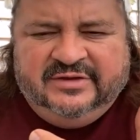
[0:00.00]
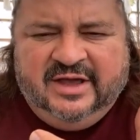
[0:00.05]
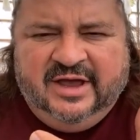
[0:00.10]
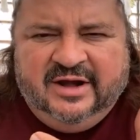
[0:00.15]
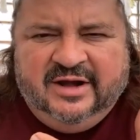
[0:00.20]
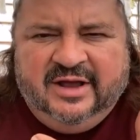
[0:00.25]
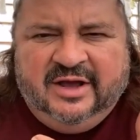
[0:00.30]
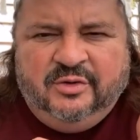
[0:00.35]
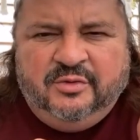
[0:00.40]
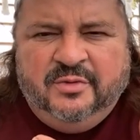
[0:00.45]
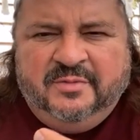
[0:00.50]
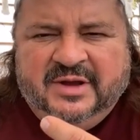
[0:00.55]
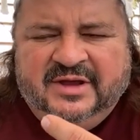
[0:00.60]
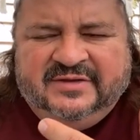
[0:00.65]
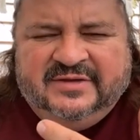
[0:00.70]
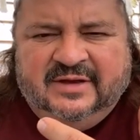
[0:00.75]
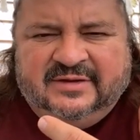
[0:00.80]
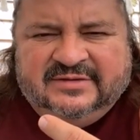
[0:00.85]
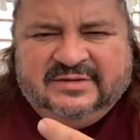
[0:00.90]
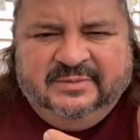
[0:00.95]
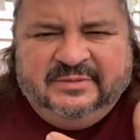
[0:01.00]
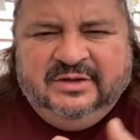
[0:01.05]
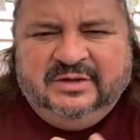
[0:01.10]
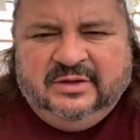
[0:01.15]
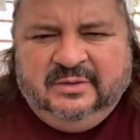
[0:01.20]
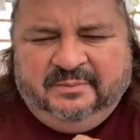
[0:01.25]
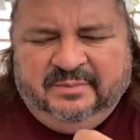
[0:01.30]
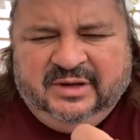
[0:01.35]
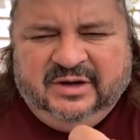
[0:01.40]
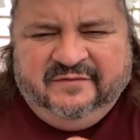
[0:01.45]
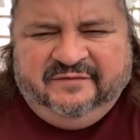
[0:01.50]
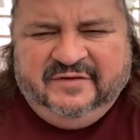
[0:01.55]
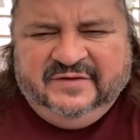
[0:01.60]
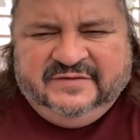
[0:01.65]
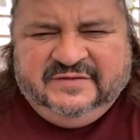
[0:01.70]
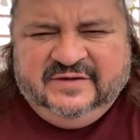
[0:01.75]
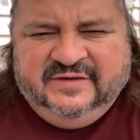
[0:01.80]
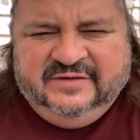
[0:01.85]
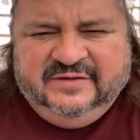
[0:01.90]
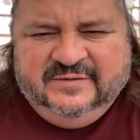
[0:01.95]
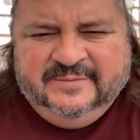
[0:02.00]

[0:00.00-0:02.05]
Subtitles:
How do we make that something that benefits us?